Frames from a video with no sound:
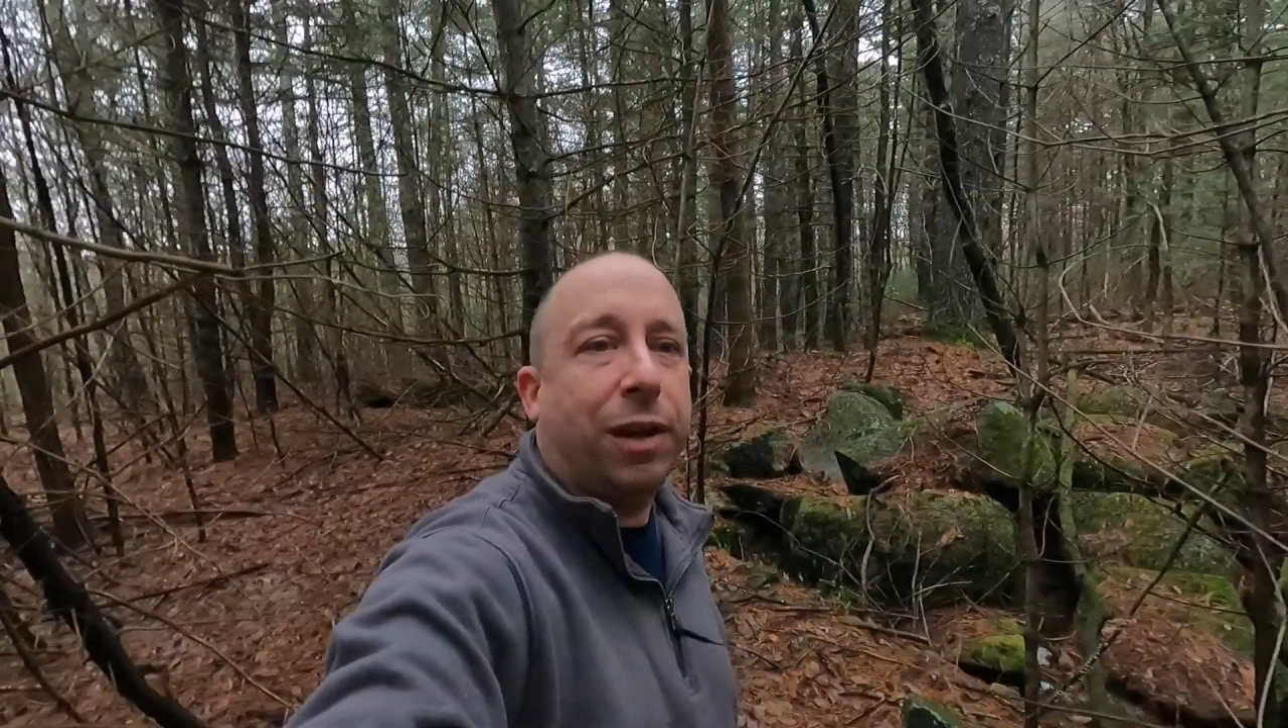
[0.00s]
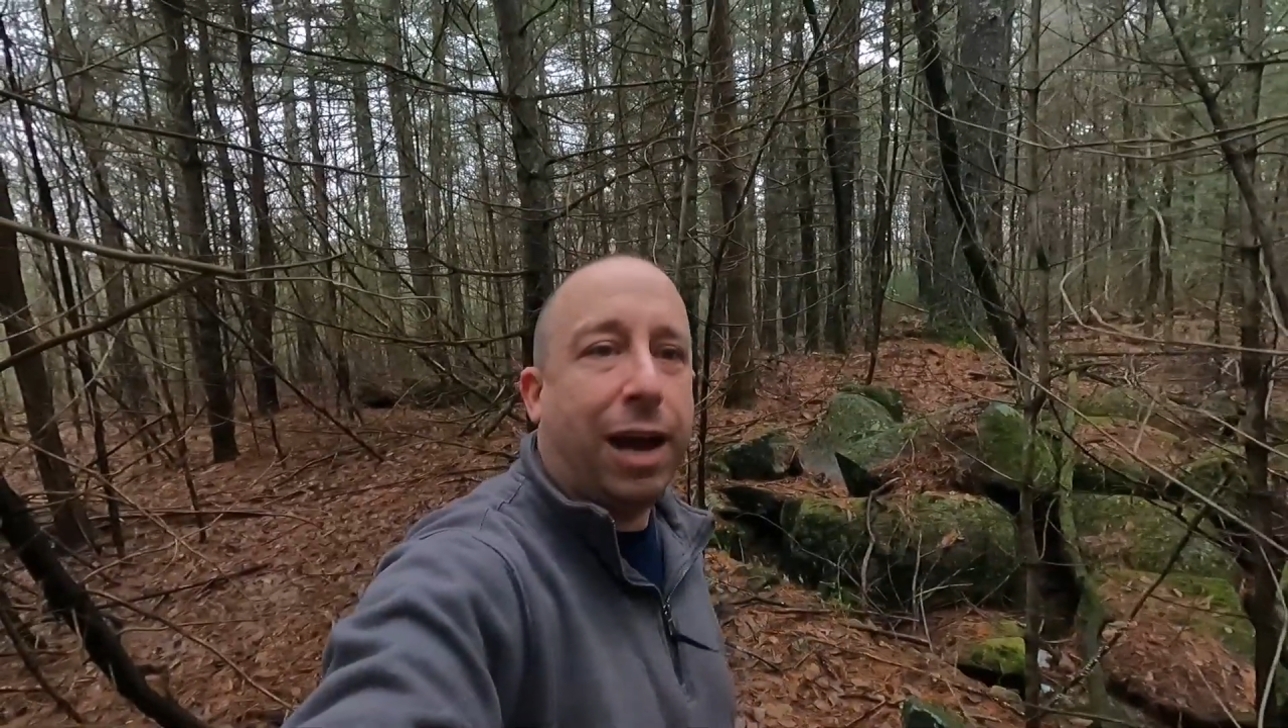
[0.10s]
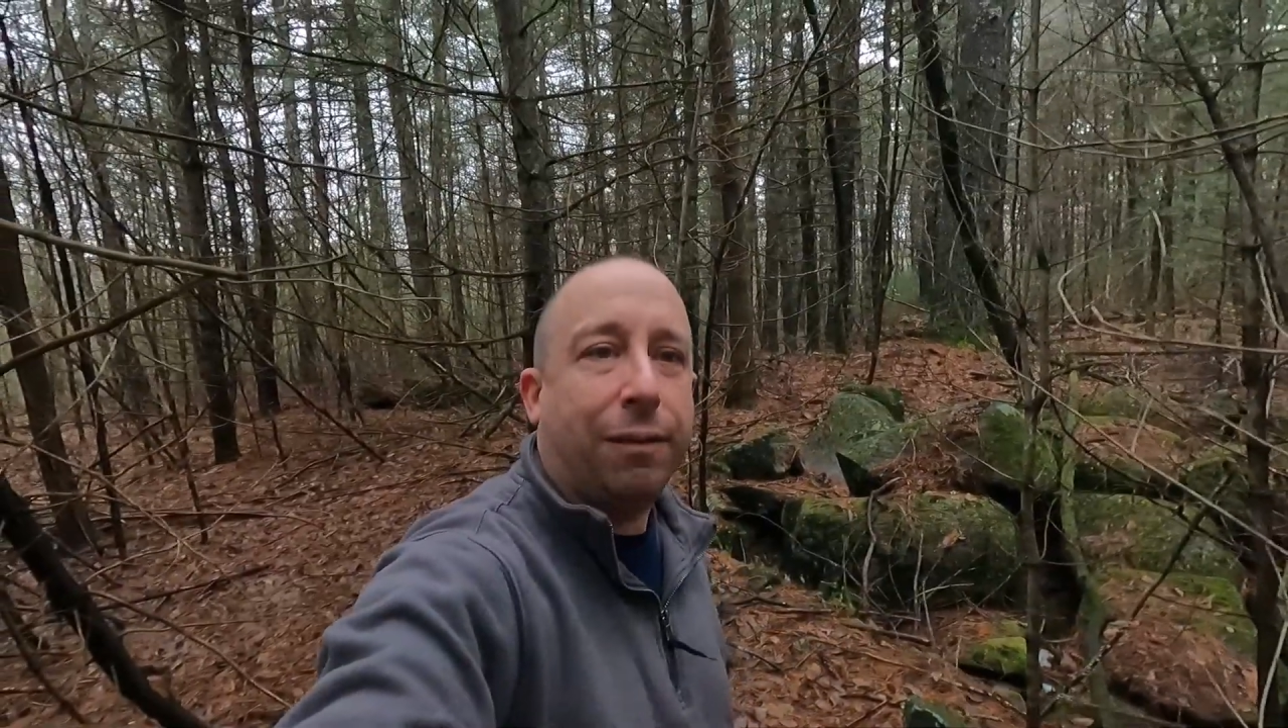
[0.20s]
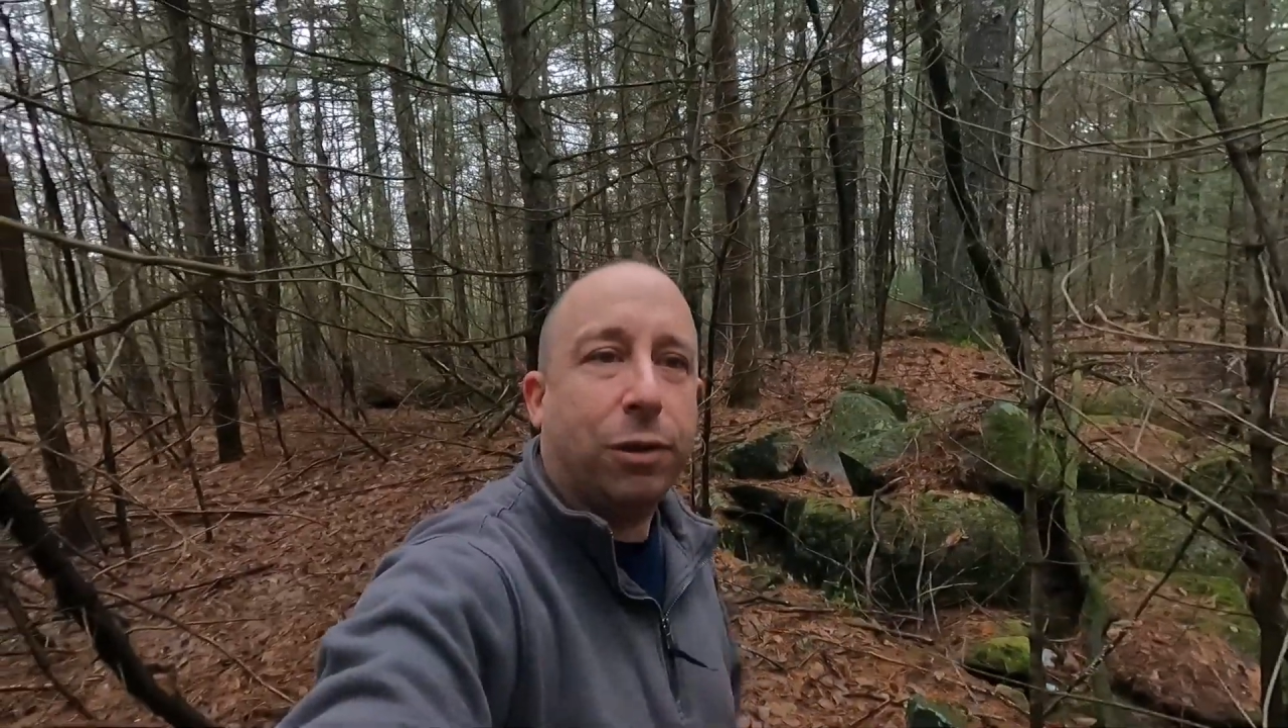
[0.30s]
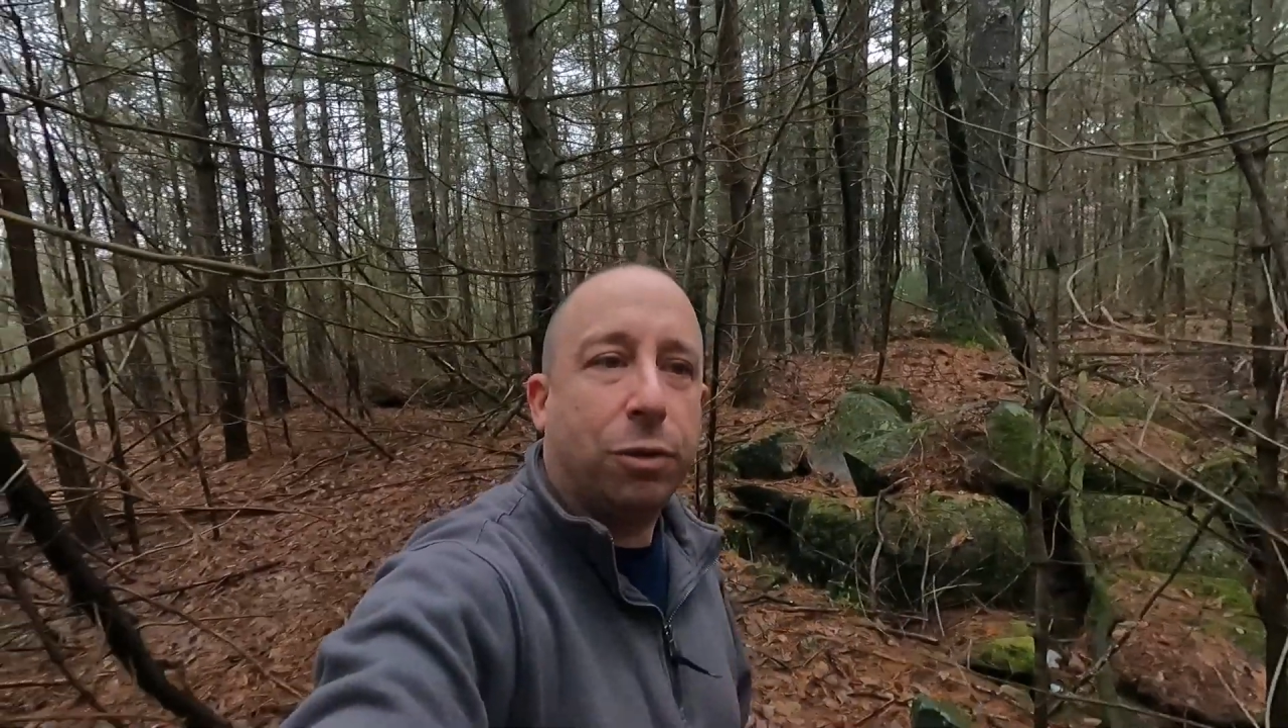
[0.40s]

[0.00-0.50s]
kind of a